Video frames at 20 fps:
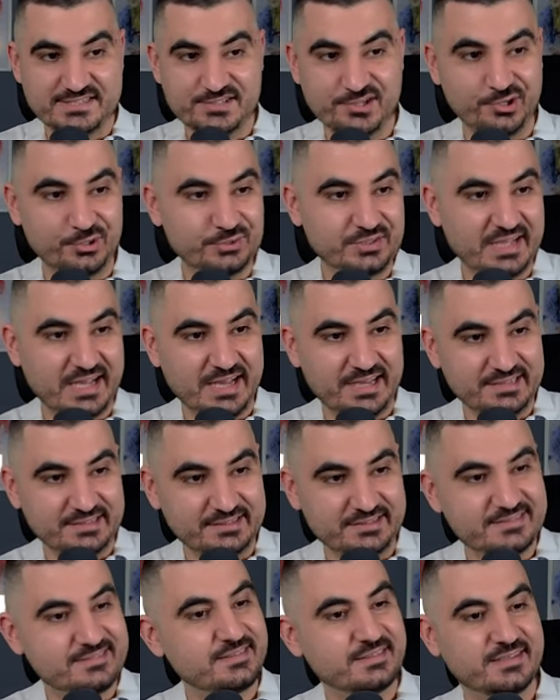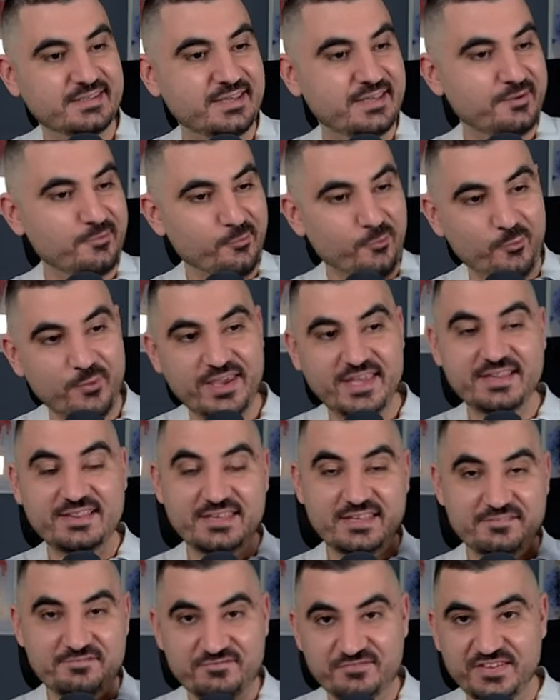sold Antony, we
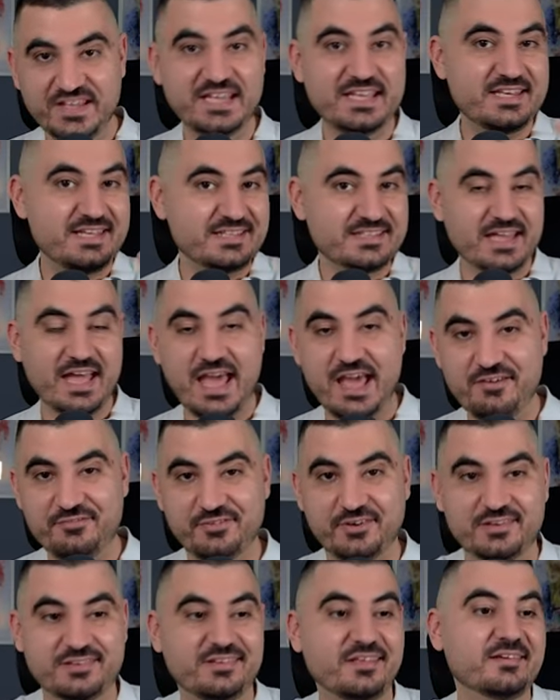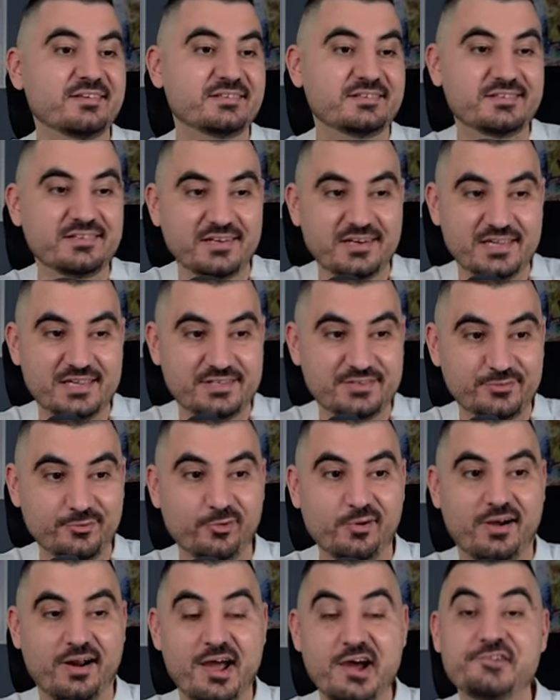defeated Everton three
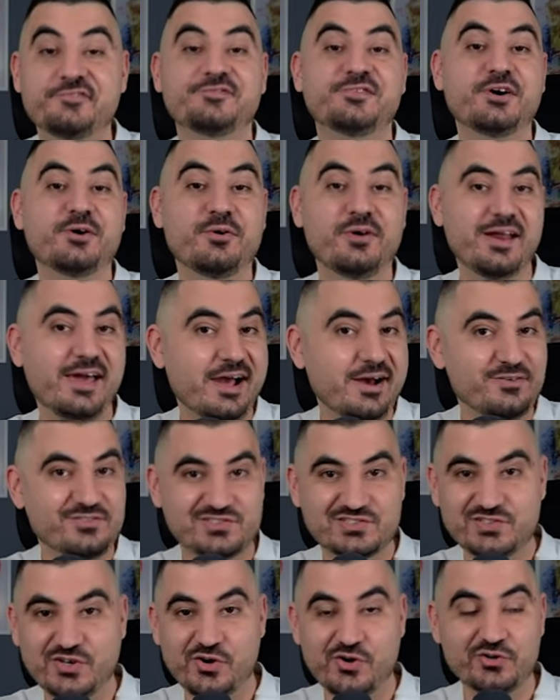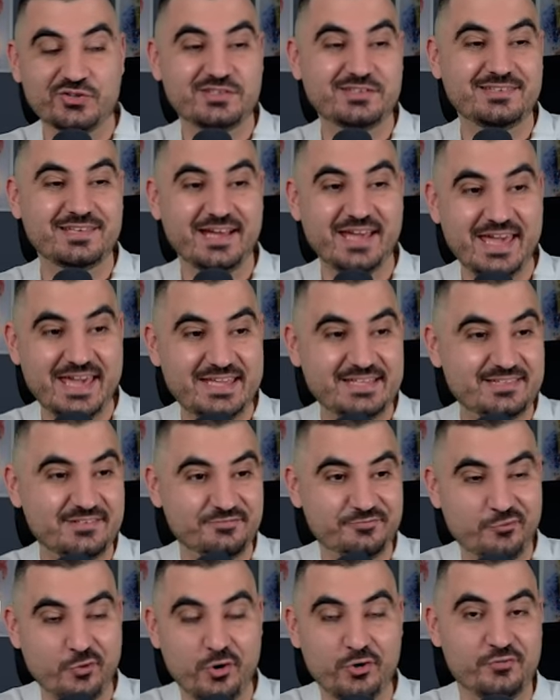two. Rafael Leao scored in the
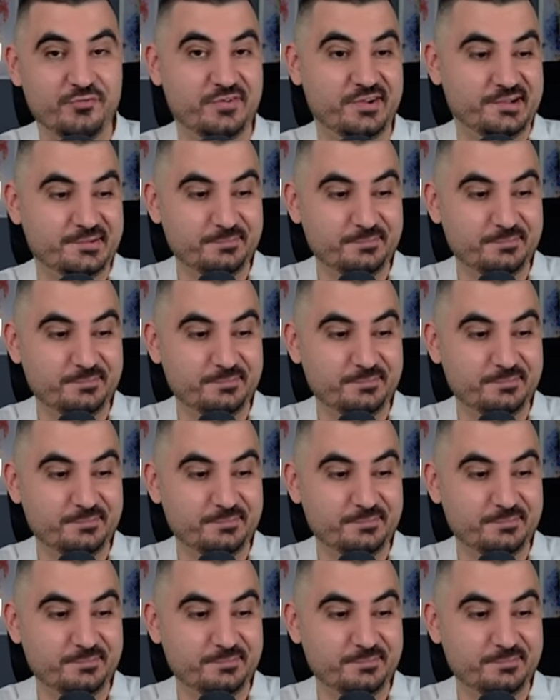eighty-fourth